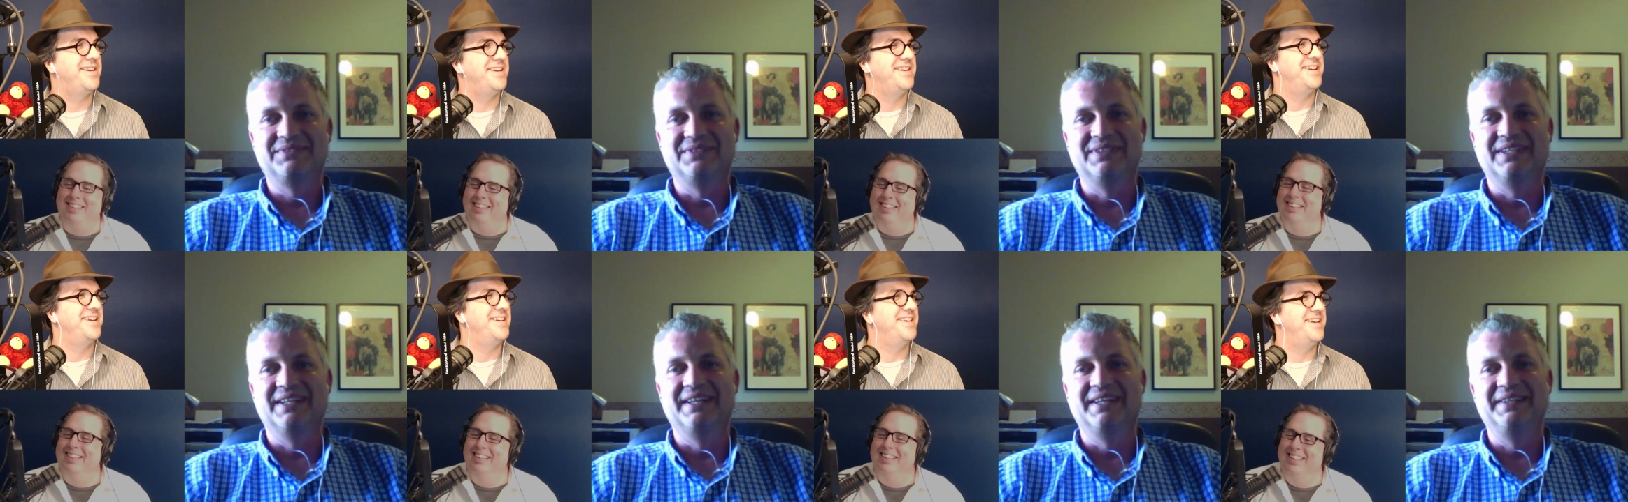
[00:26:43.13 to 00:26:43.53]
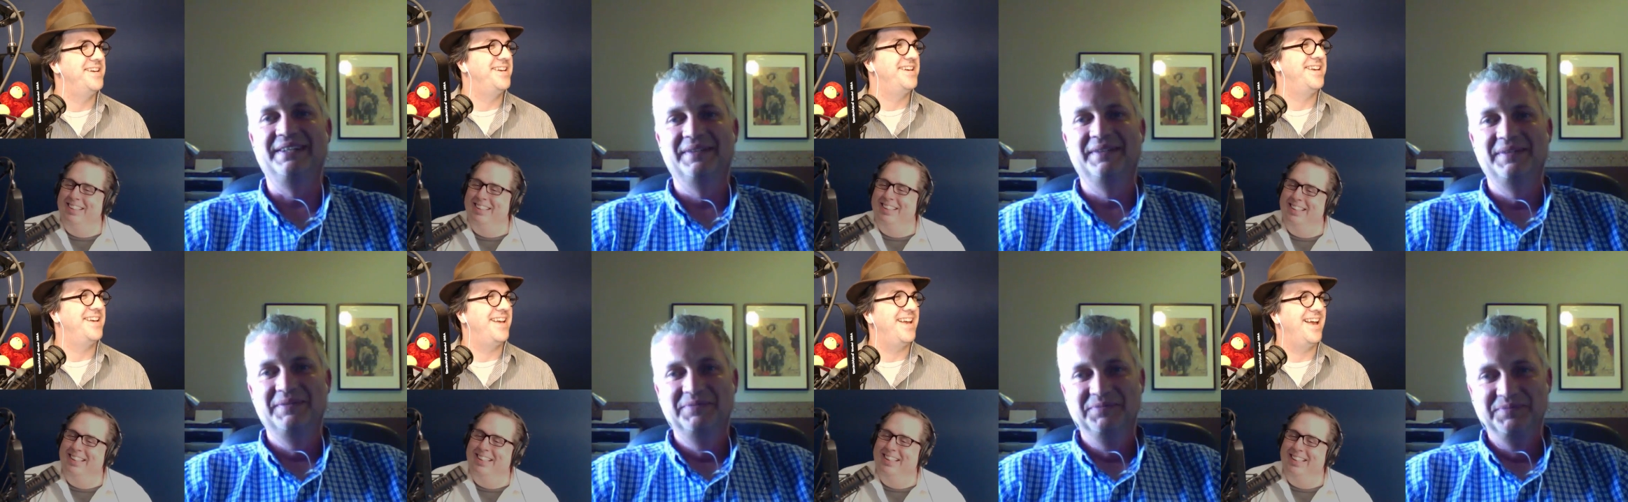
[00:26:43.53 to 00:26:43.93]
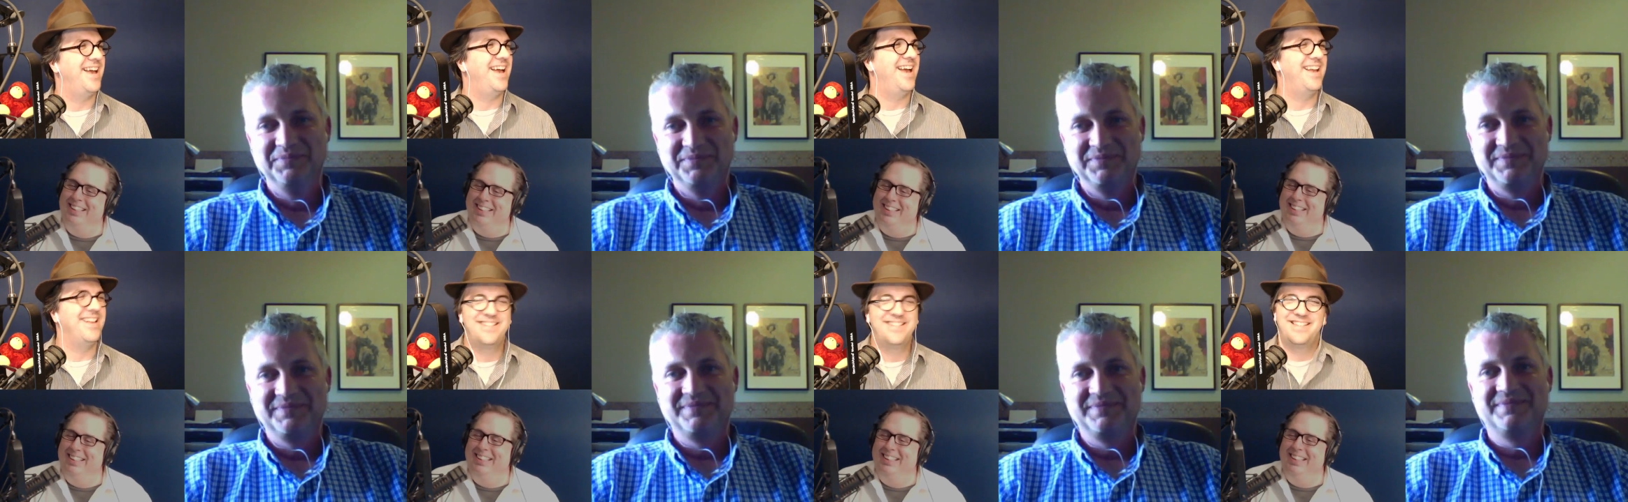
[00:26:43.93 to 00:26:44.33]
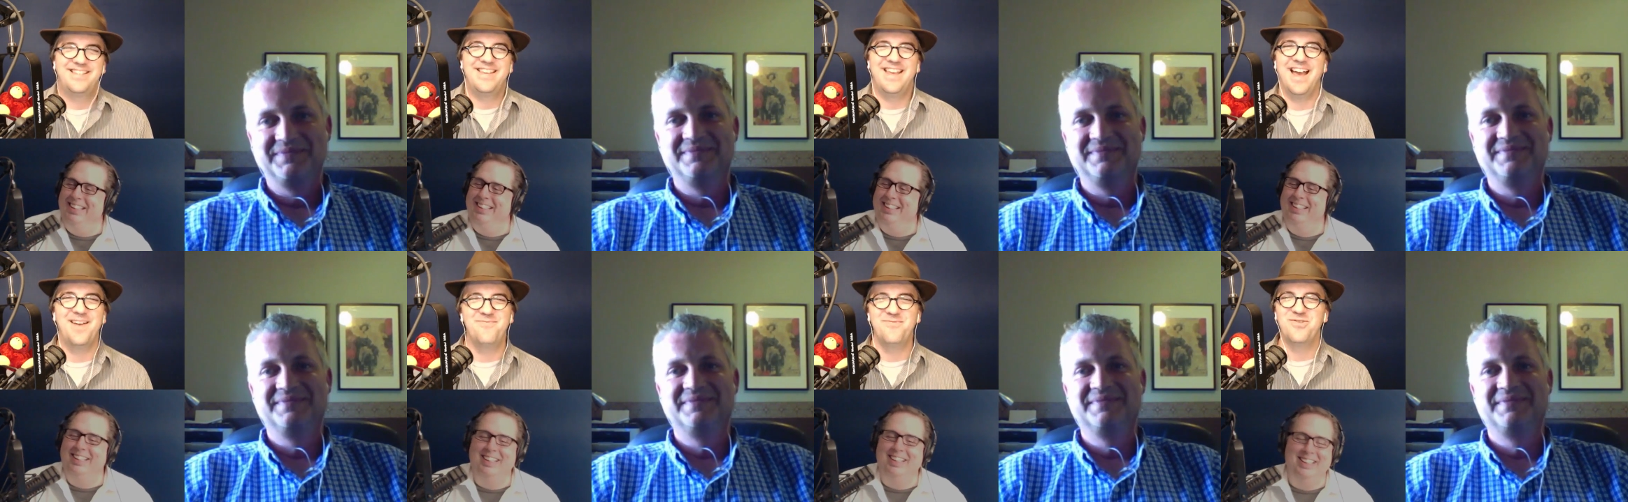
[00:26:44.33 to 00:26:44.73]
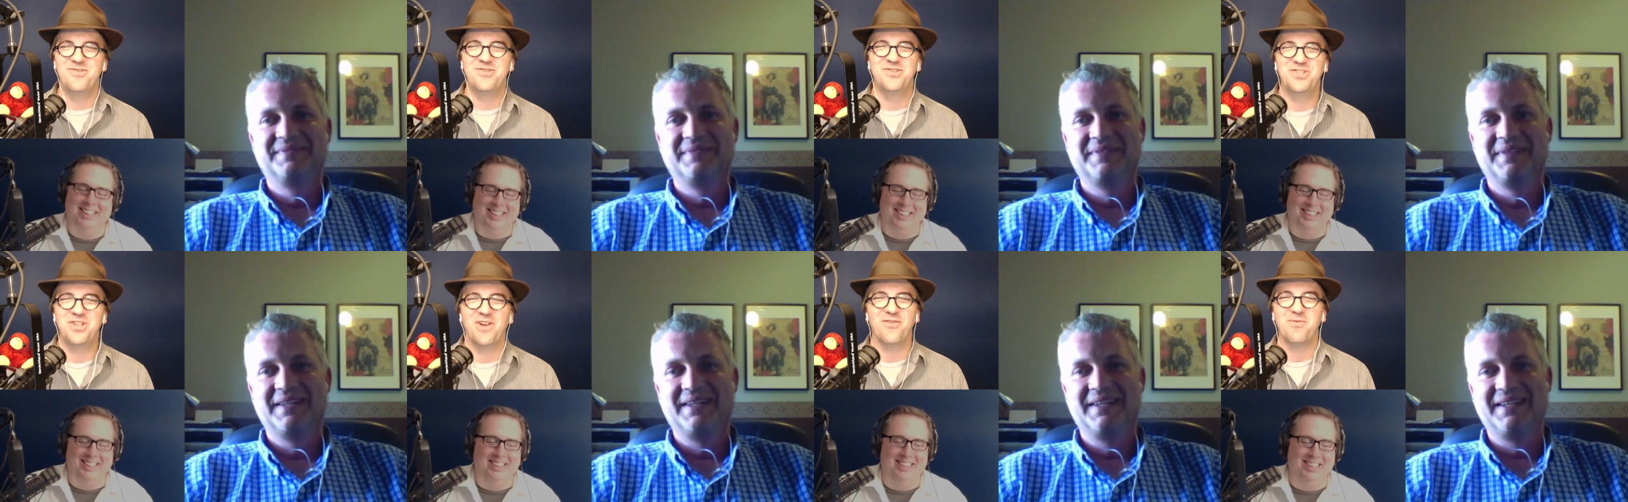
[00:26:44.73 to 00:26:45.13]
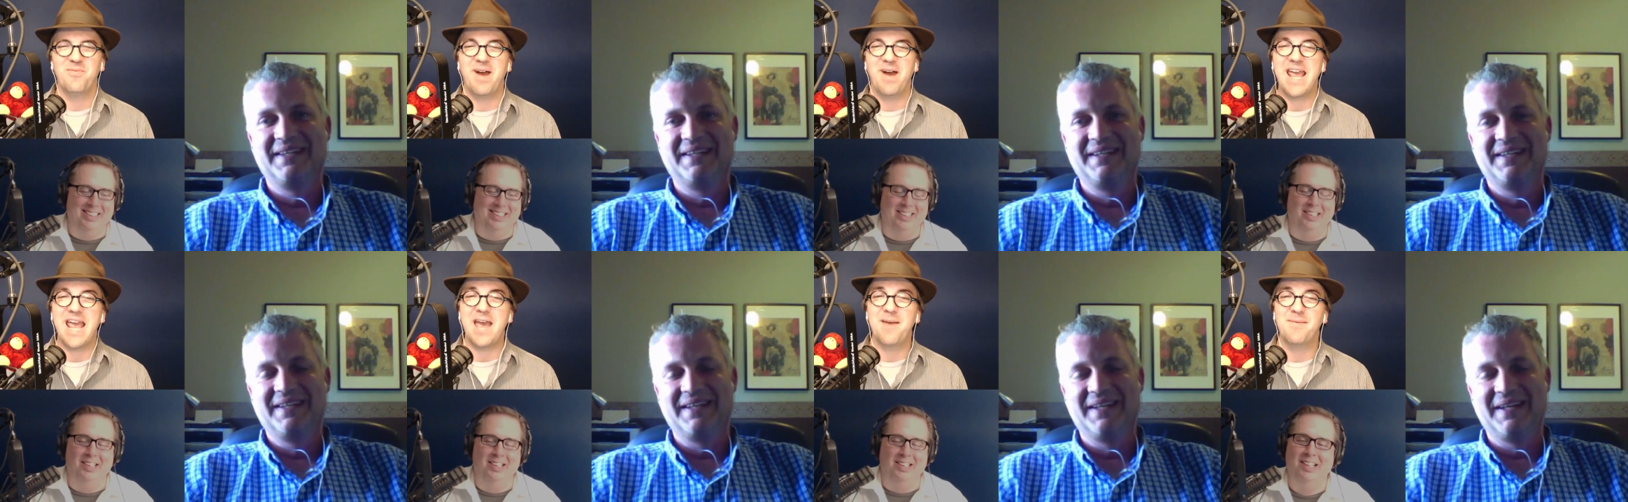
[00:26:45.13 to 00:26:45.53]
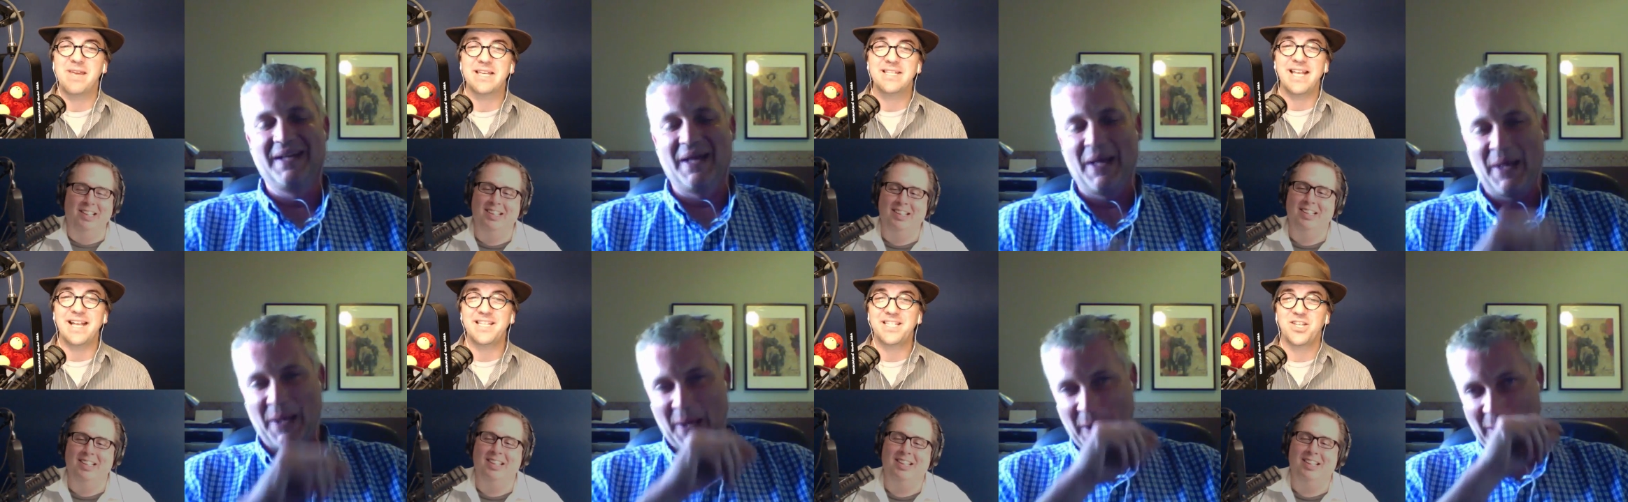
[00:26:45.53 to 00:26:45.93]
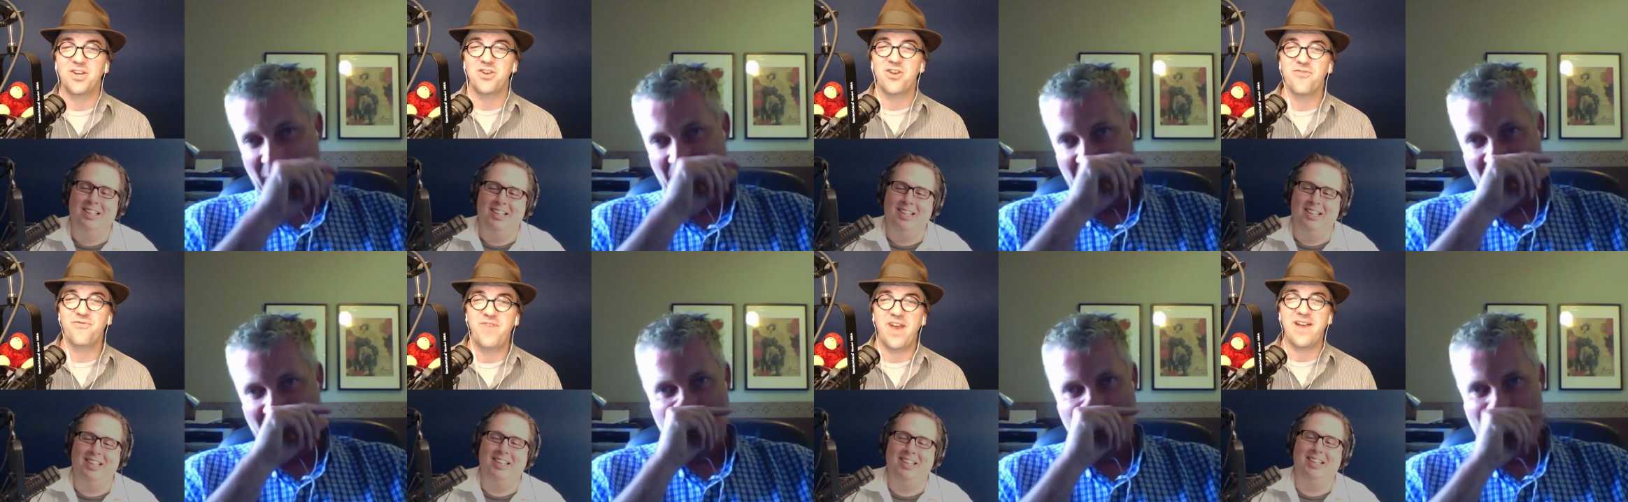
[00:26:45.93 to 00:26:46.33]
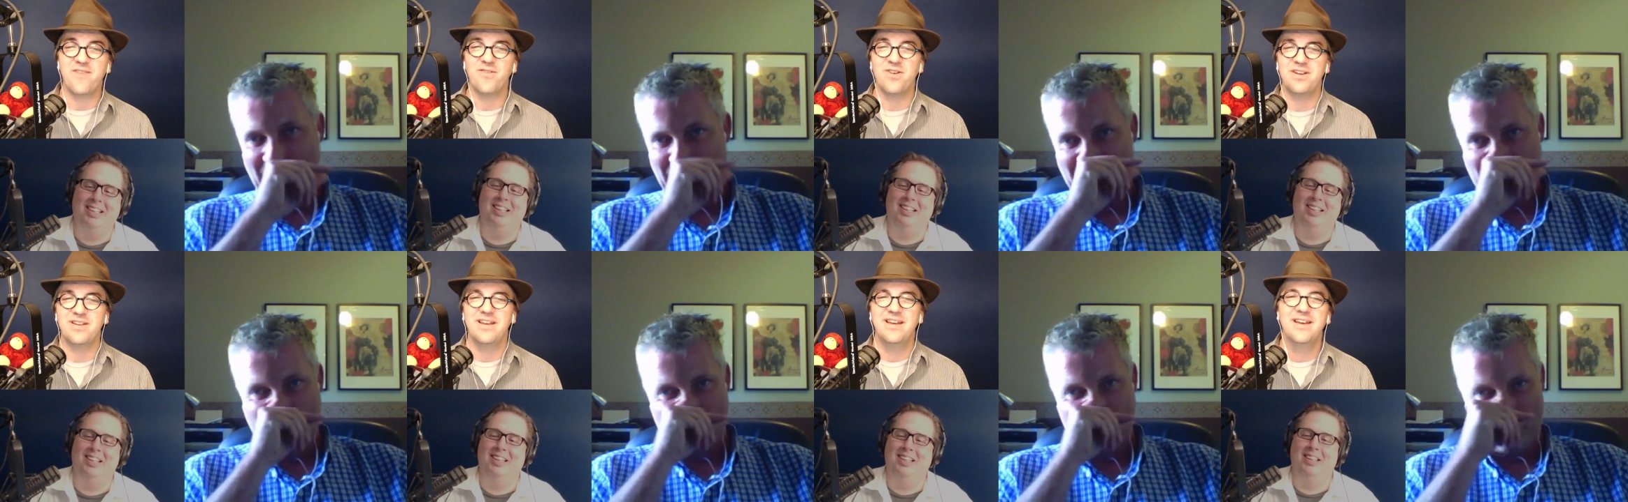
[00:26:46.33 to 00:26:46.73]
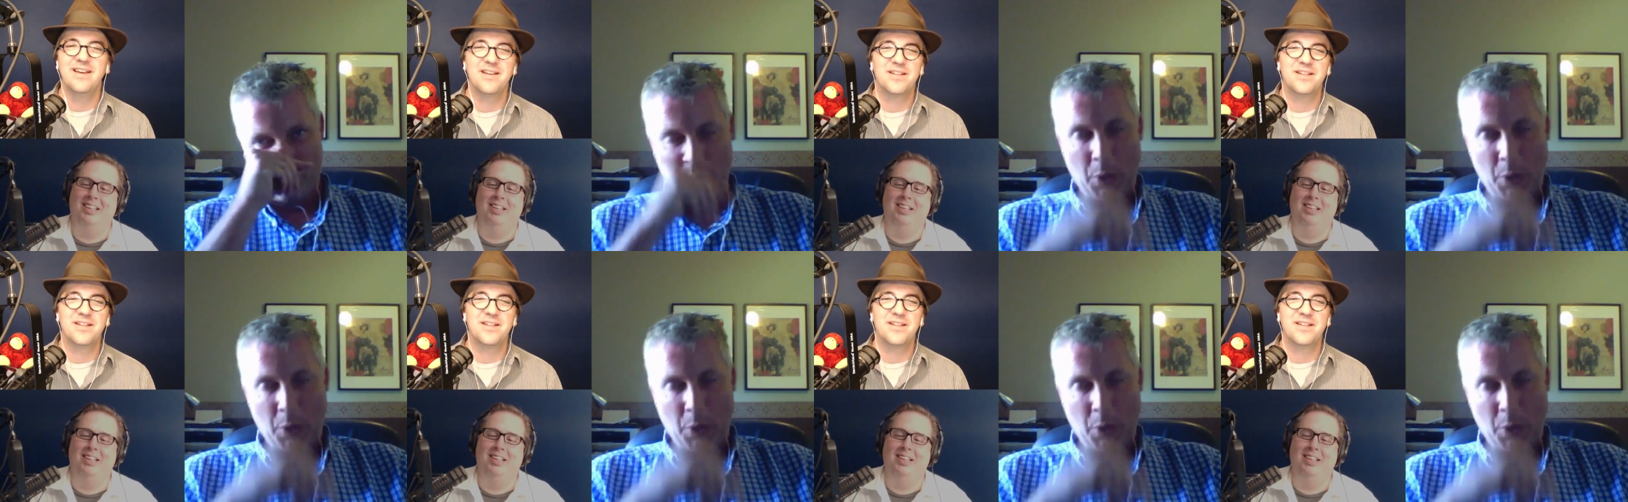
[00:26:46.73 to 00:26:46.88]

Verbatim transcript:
Speaker 1: right. It's moons over my hammy. Is that still your favorite?